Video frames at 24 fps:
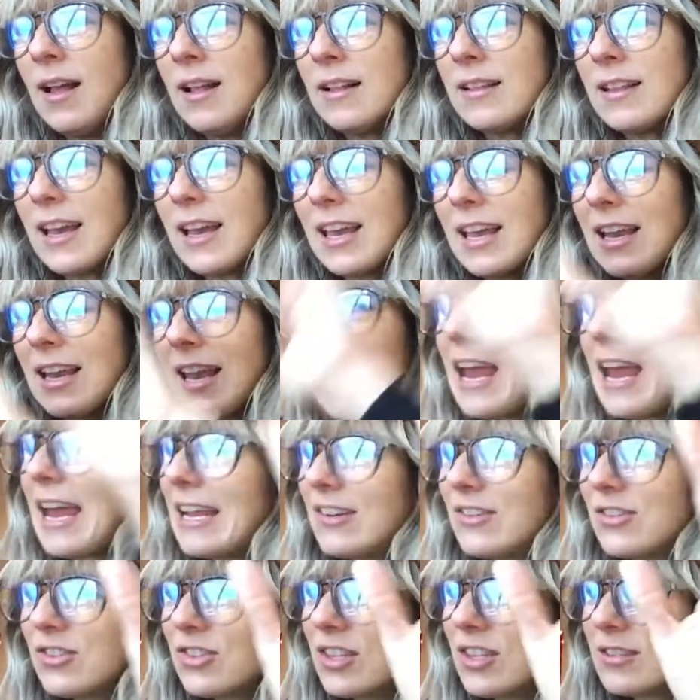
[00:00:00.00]
like an
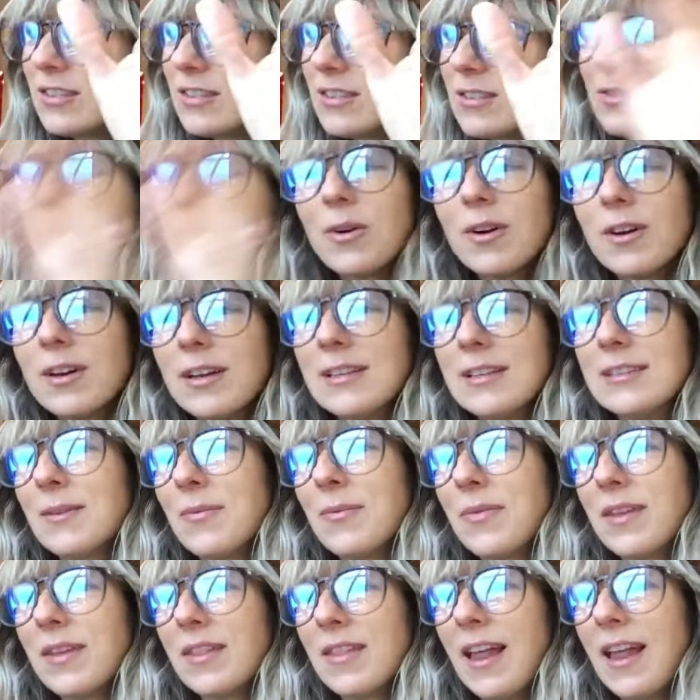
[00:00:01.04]
ancient story,
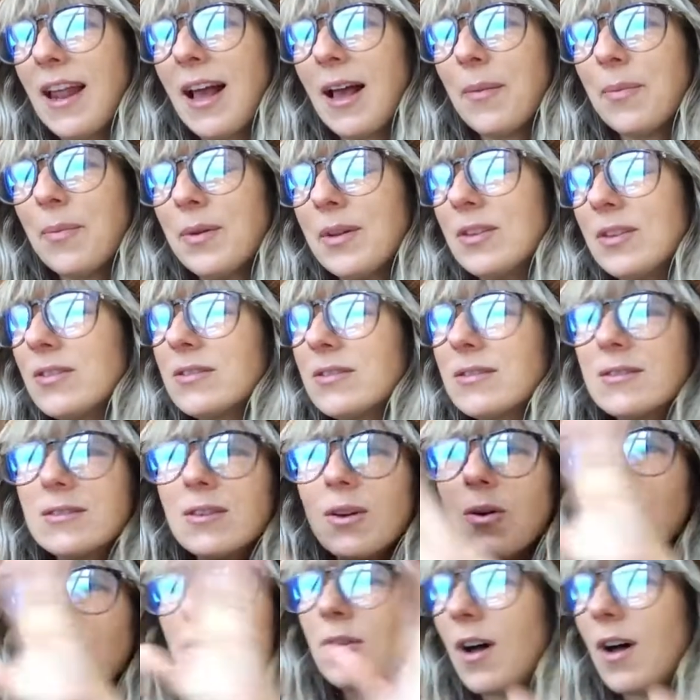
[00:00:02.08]
something that happened
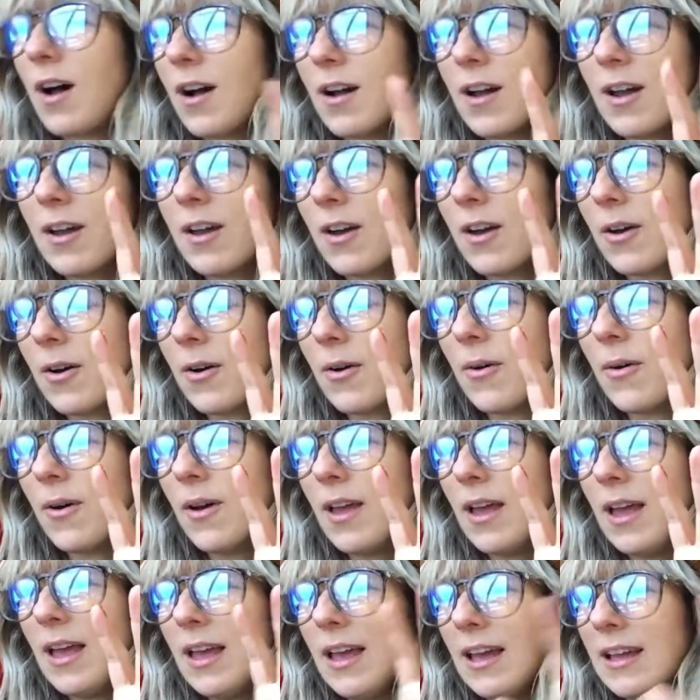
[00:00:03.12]
so long ago.
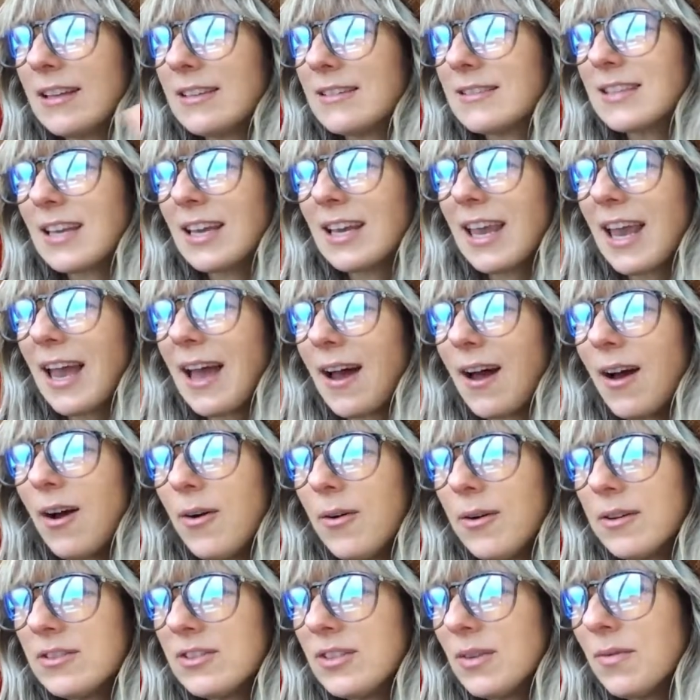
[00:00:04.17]
And it's like, how
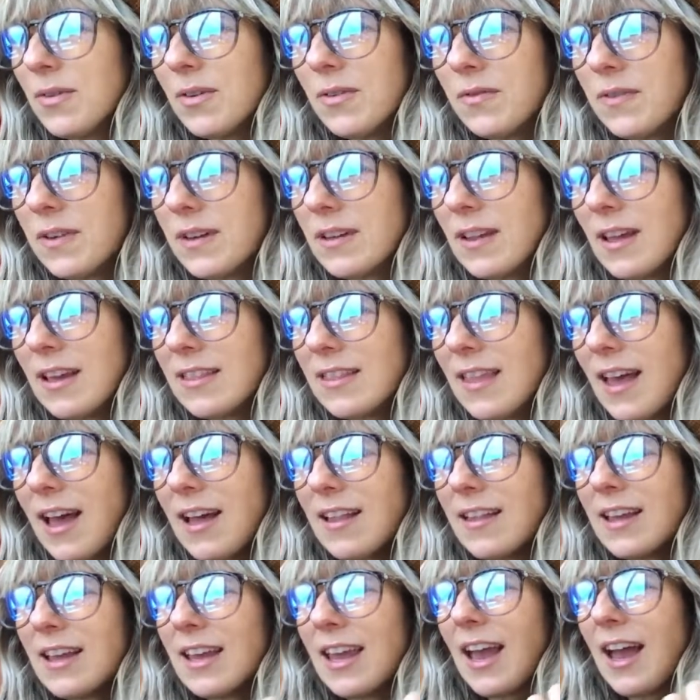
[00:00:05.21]
do you ever feel like that?
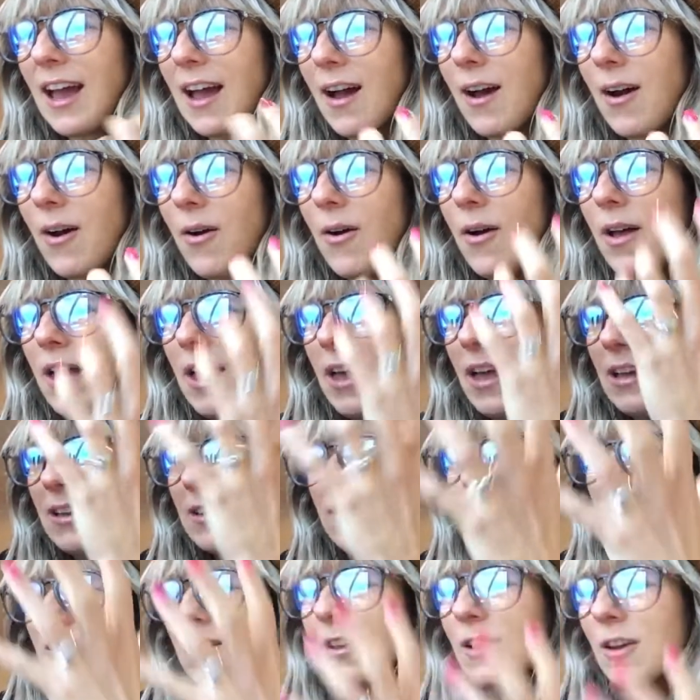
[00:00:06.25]
Like, how
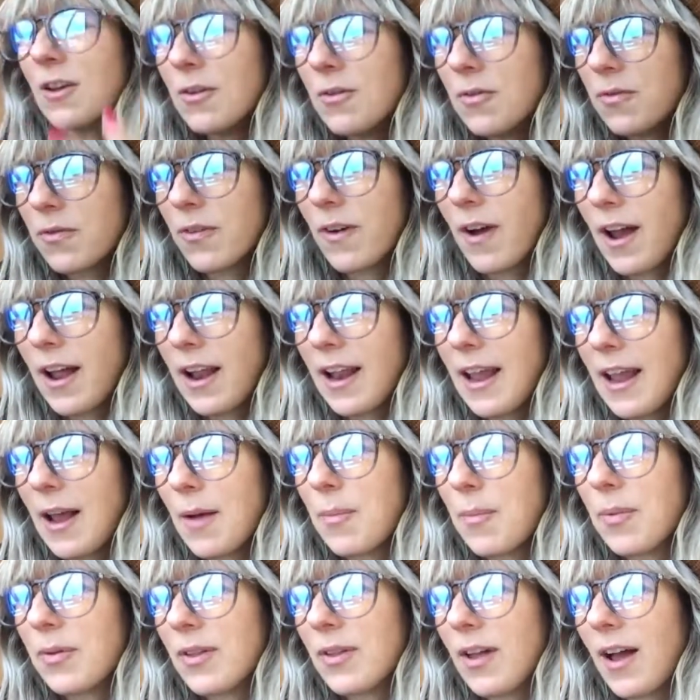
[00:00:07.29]
does Good Friday
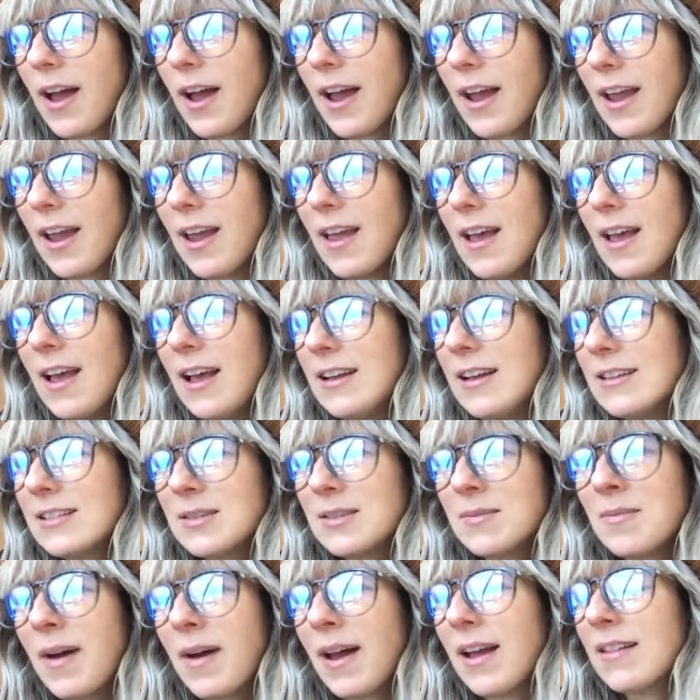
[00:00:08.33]
apply to
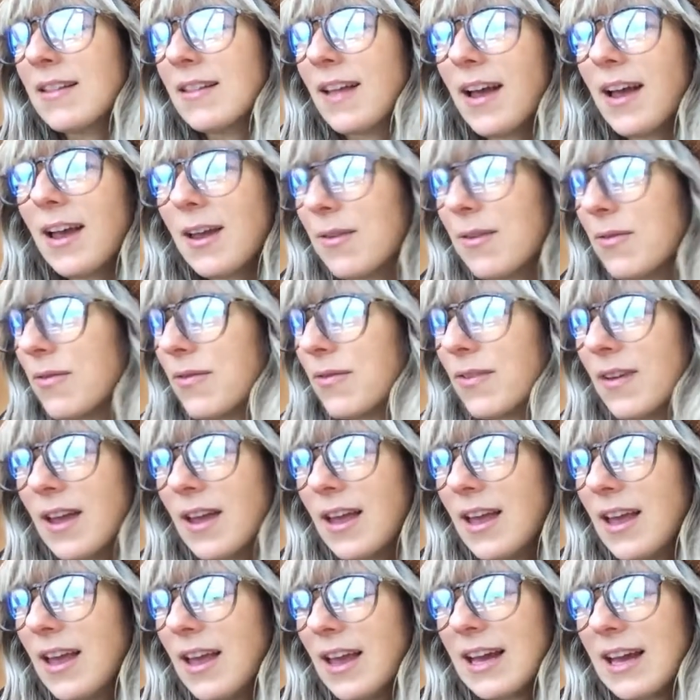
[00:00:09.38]
my life?
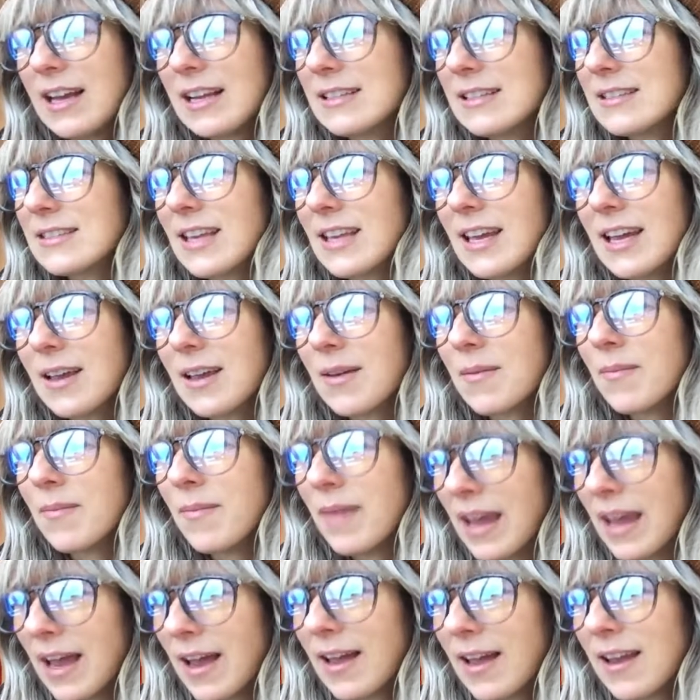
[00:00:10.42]
And it's like,
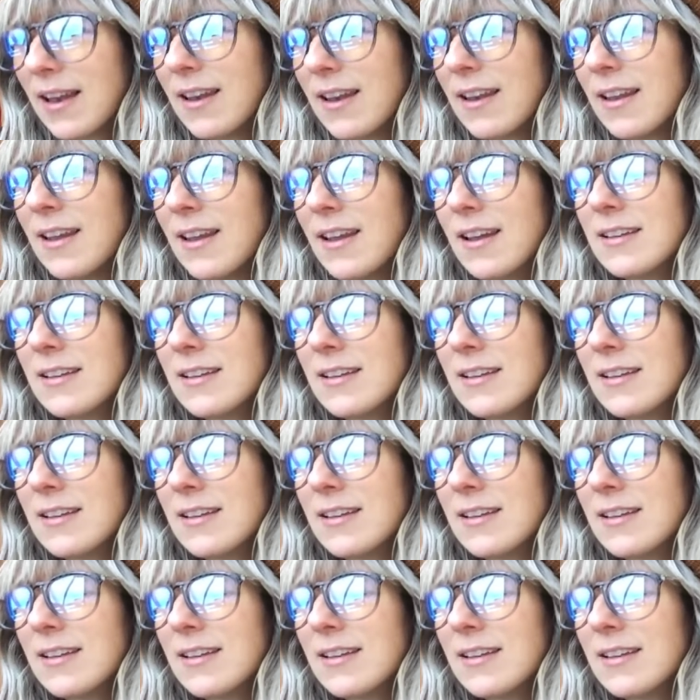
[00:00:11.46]
man,